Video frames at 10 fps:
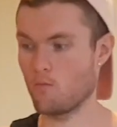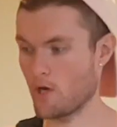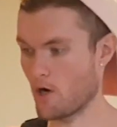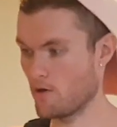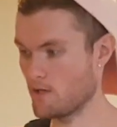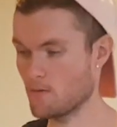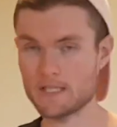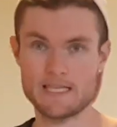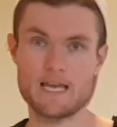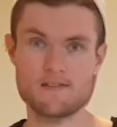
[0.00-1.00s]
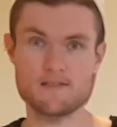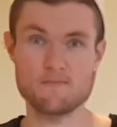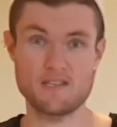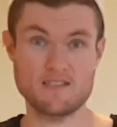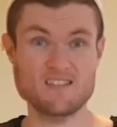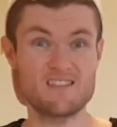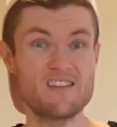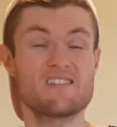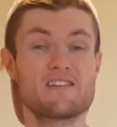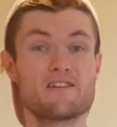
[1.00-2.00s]
We only want to take this mix to
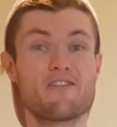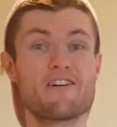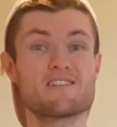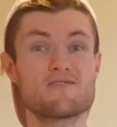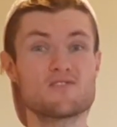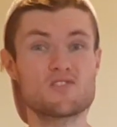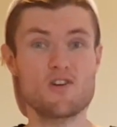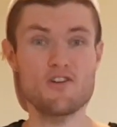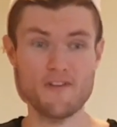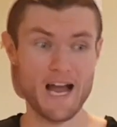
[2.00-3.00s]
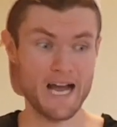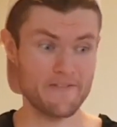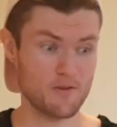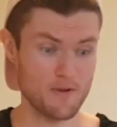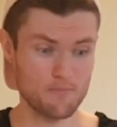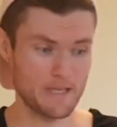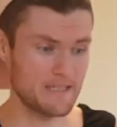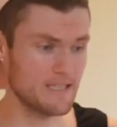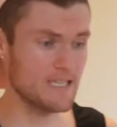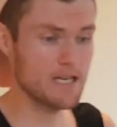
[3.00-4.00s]
60 degrees on the stove after we've
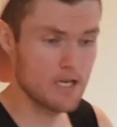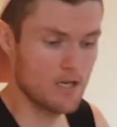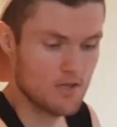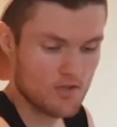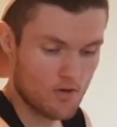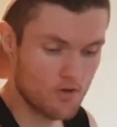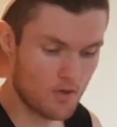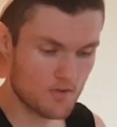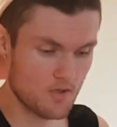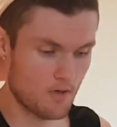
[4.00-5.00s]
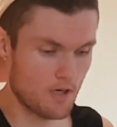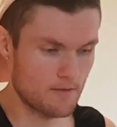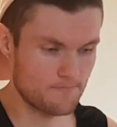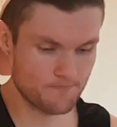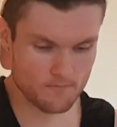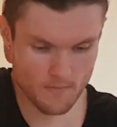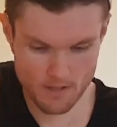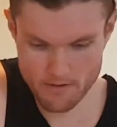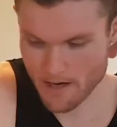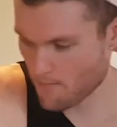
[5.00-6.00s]
blended it, so not too hot.
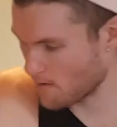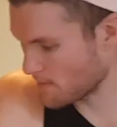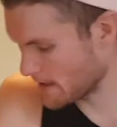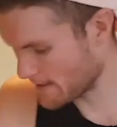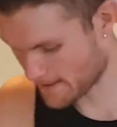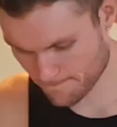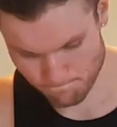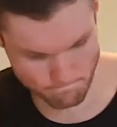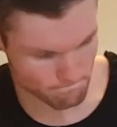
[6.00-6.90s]
Grab my blender.